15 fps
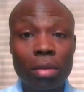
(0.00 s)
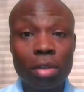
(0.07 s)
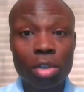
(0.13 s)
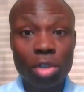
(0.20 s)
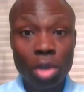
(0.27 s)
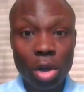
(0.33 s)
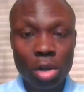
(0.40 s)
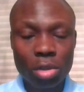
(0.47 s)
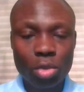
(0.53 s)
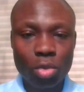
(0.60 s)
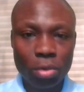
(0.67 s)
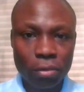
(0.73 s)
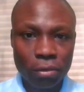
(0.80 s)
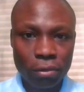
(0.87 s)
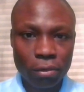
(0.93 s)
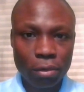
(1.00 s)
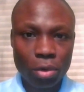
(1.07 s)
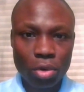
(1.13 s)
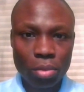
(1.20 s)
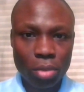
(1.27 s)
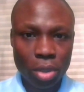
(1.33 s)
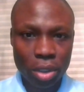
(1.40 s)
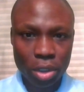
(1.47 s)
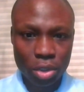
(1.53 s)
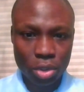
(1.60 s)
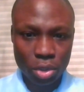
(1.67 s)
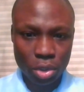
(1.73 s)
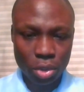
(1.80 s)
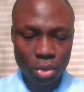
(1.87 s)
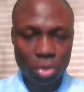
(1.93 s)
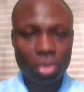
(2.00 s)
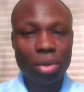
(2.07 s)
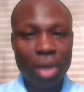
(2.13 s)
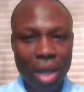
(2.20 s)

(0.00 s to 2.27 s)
salt will flow money to you